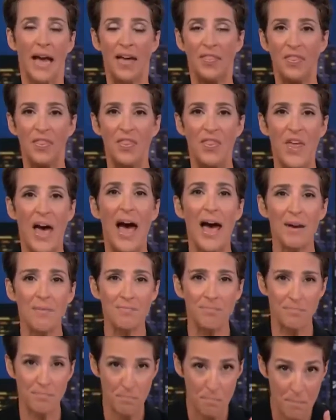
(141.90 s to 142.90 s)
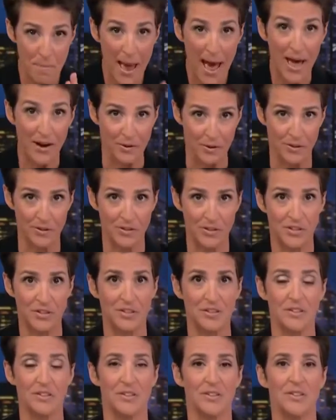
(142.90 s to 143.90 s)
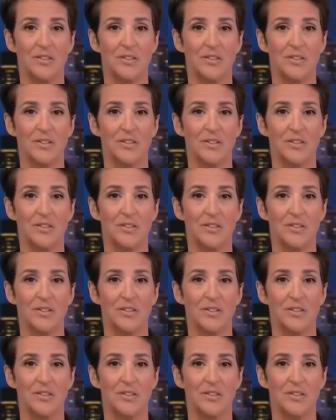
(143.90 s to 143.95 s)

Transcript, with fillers: And that matters